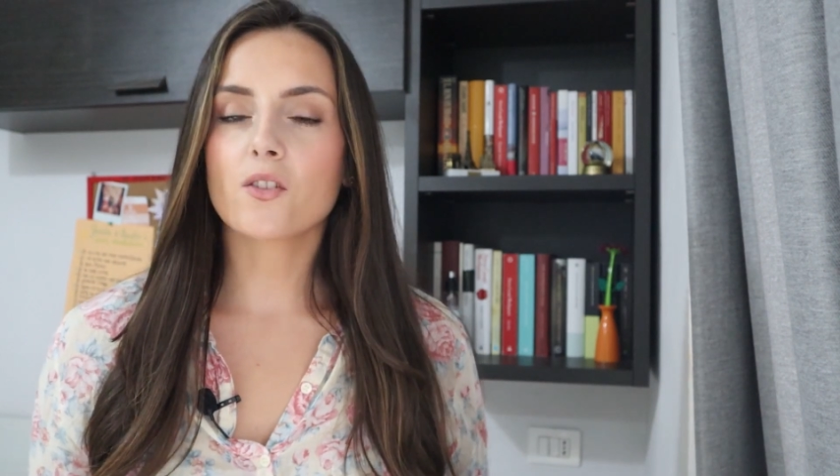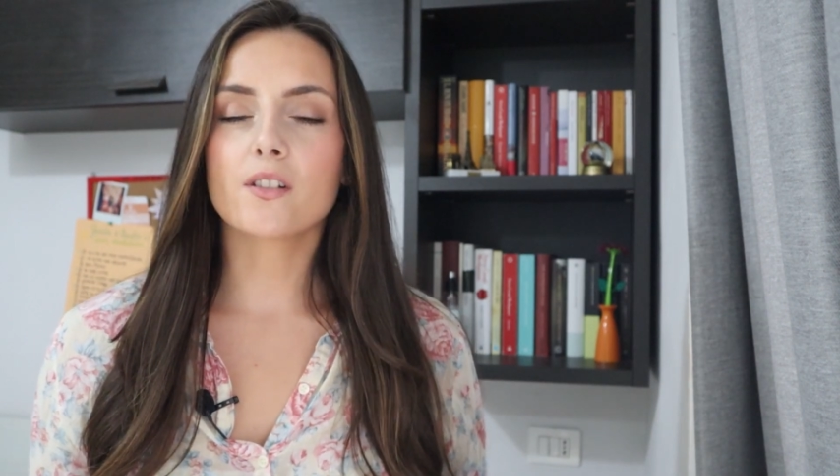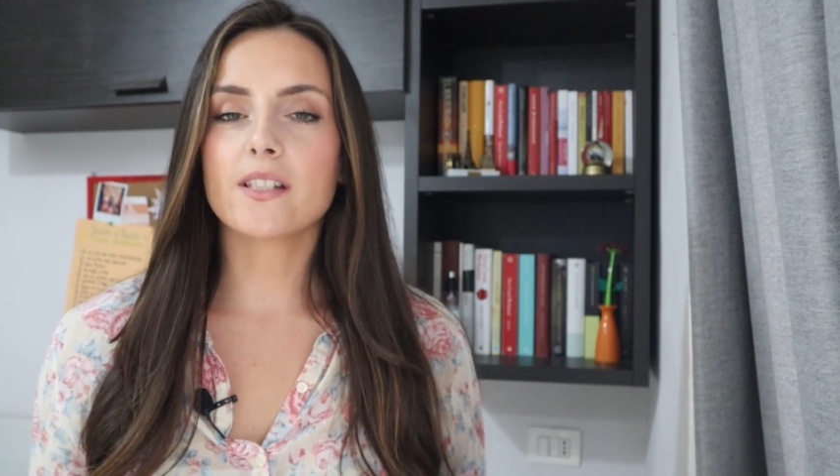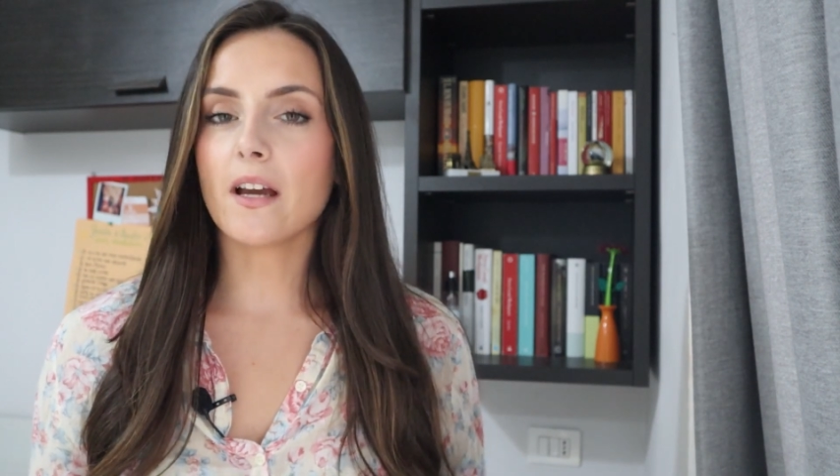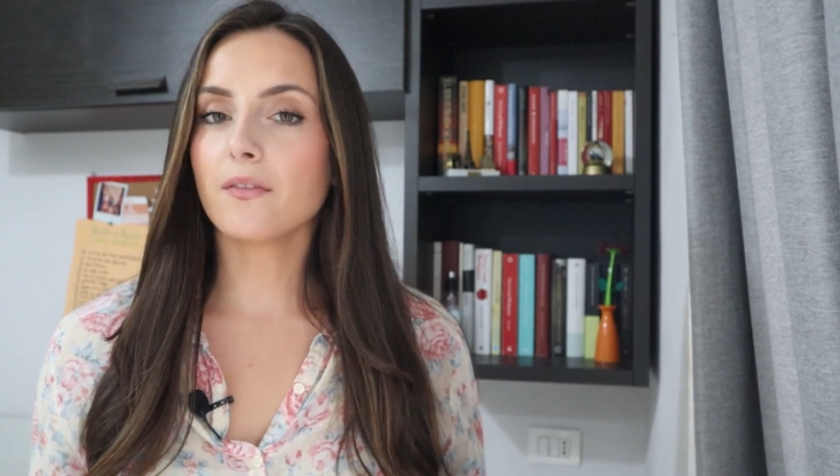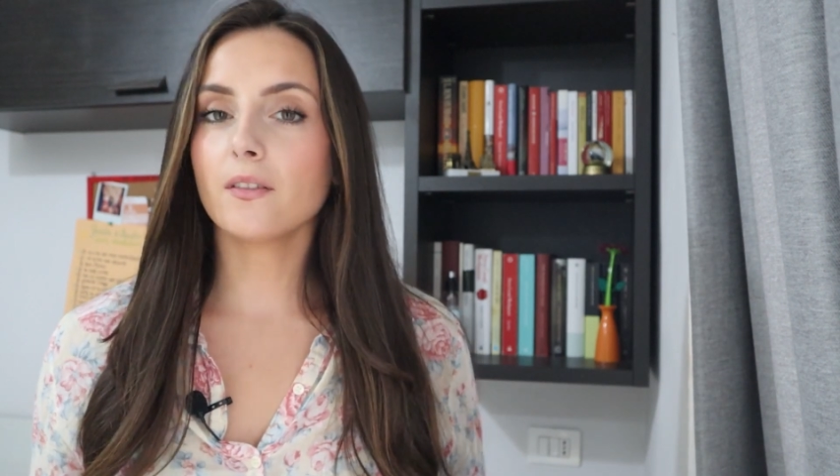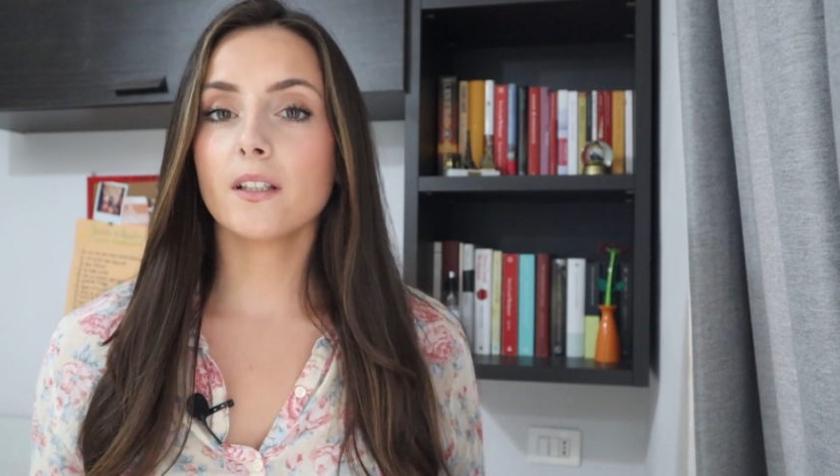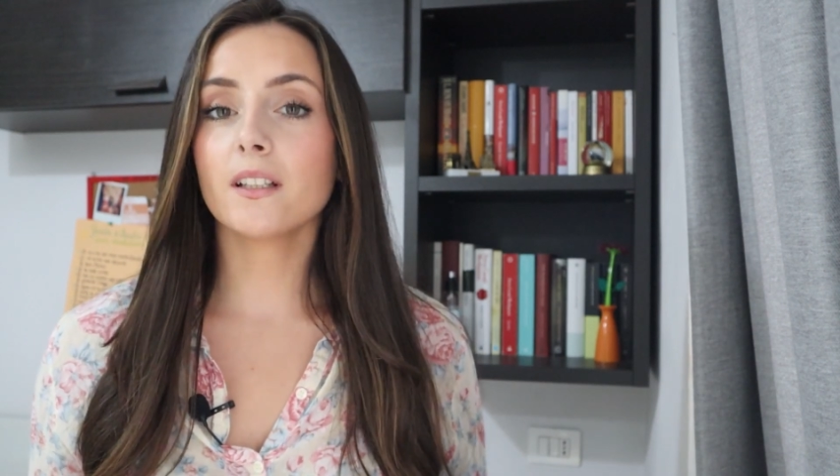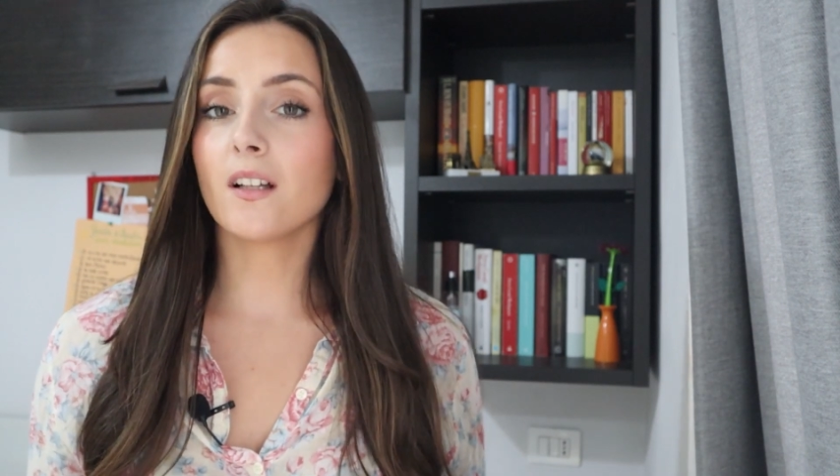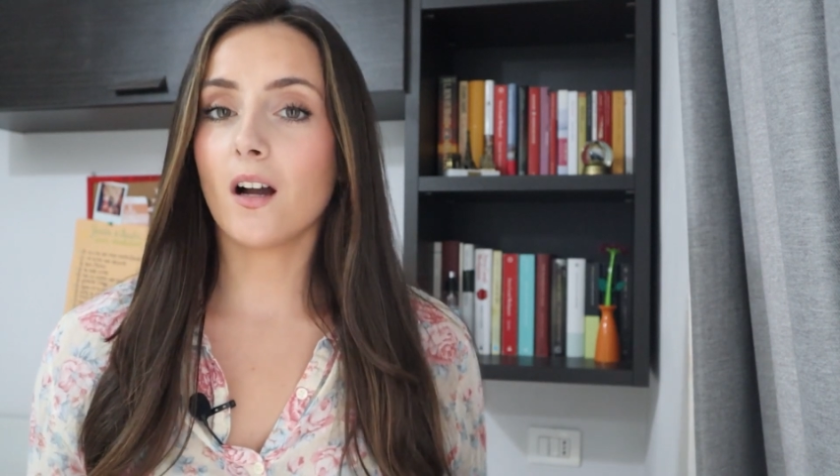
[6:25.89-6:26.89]
are
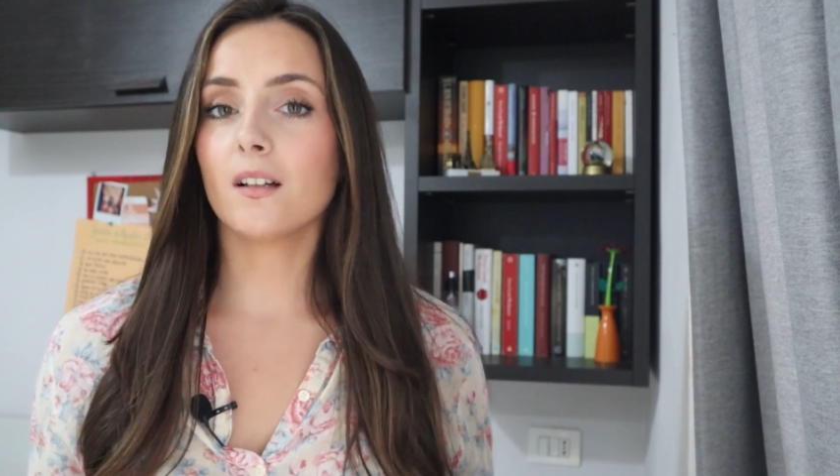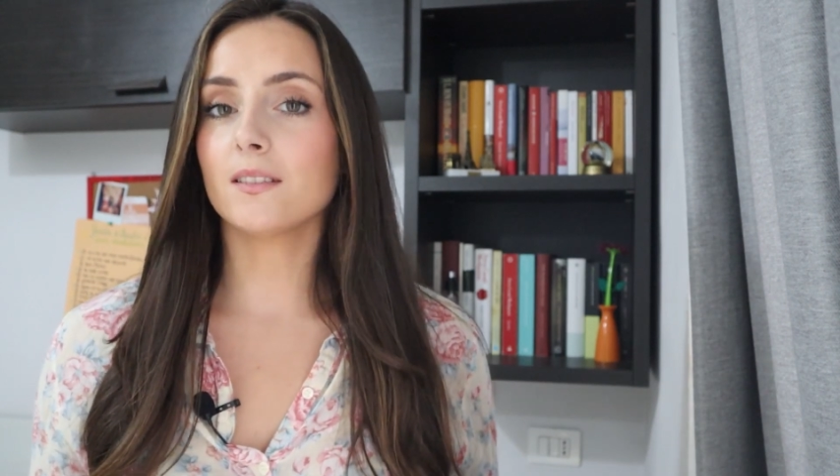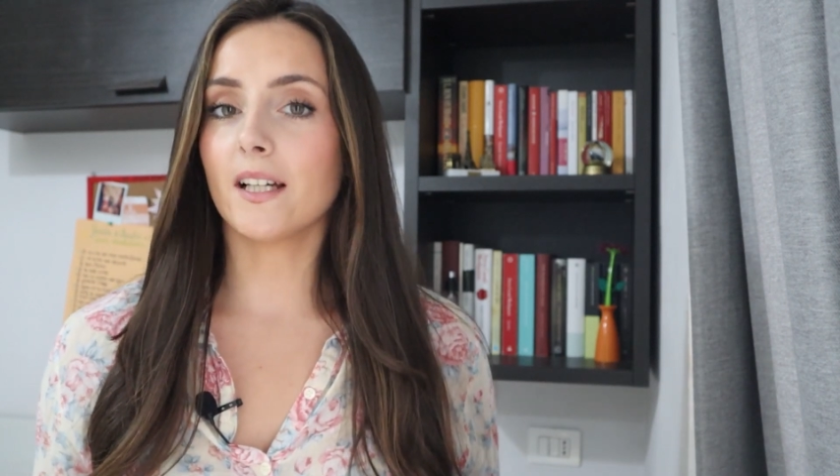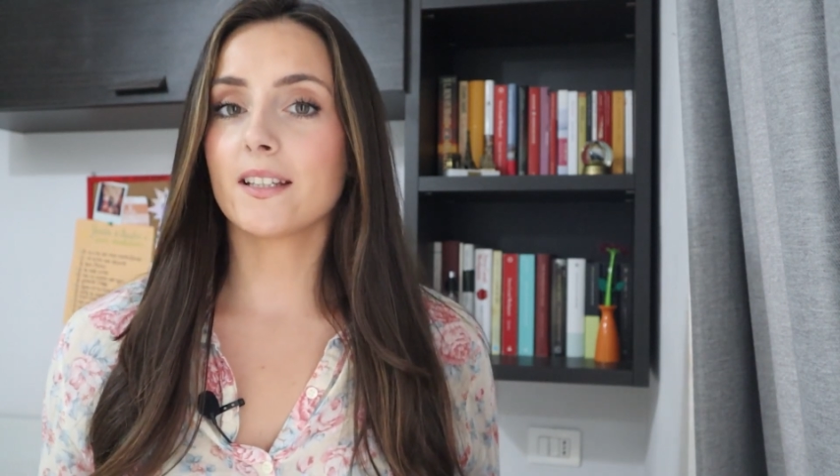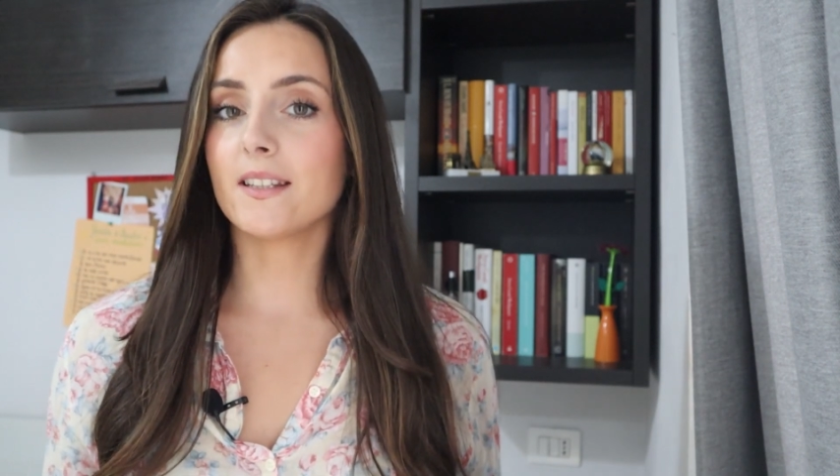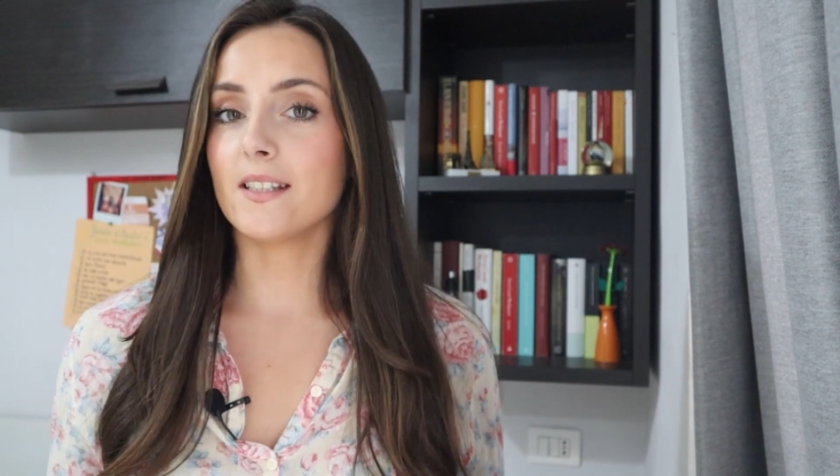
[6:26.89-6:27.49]
definitely not like